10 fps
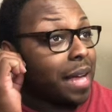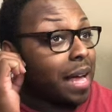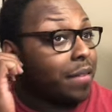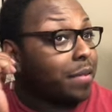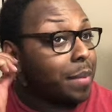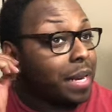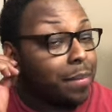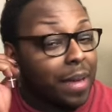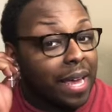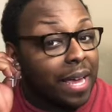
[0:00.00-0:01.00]
however many
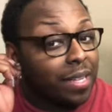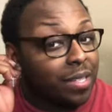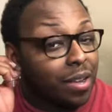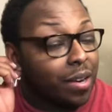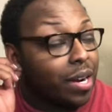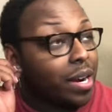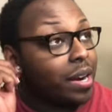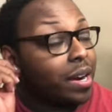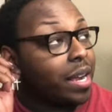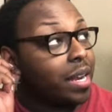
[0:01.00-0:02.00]
bands on
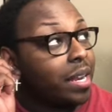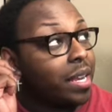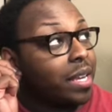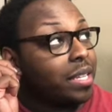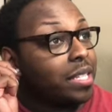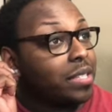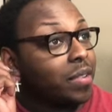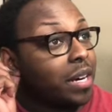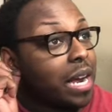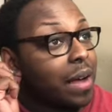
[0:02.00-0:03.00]
her and just
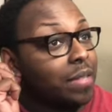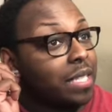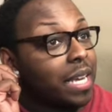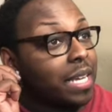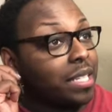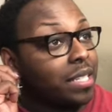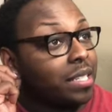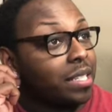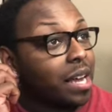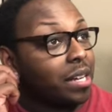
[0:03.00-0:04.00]
for a conversation
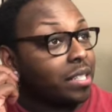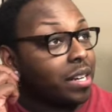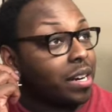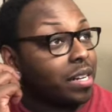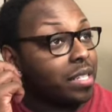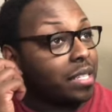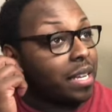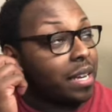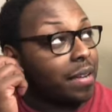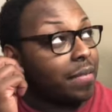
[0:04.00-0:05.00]
to talk to her and
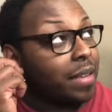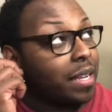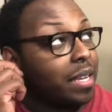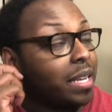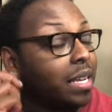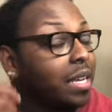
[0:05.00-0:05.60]
stuff. And